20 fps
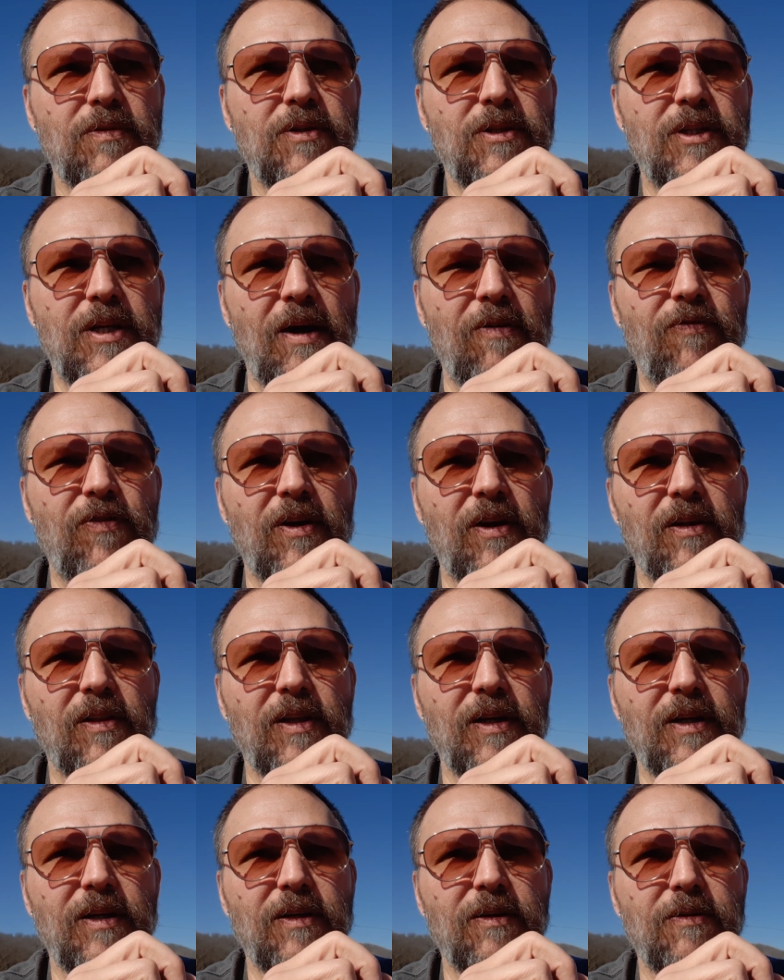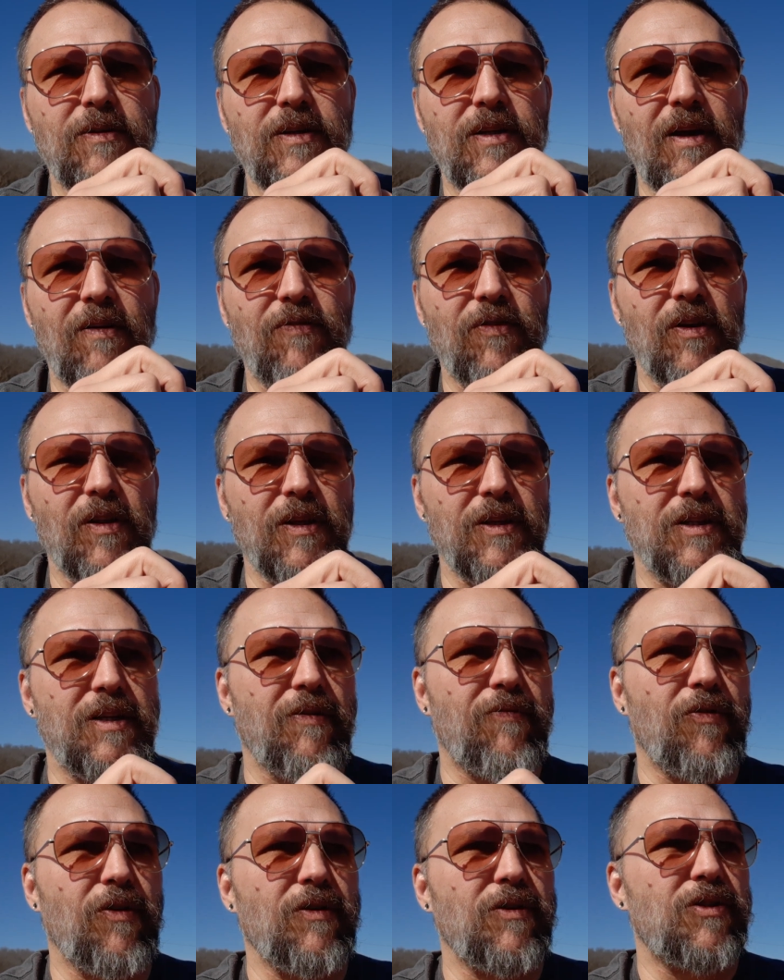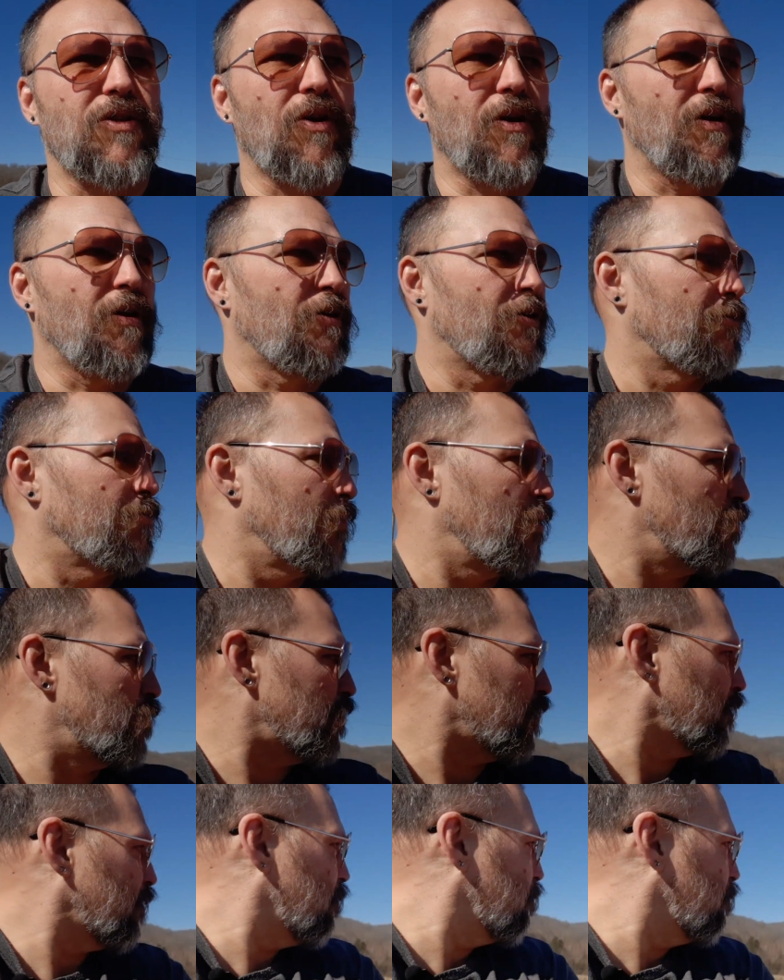definitely different. Sorry, I heard music.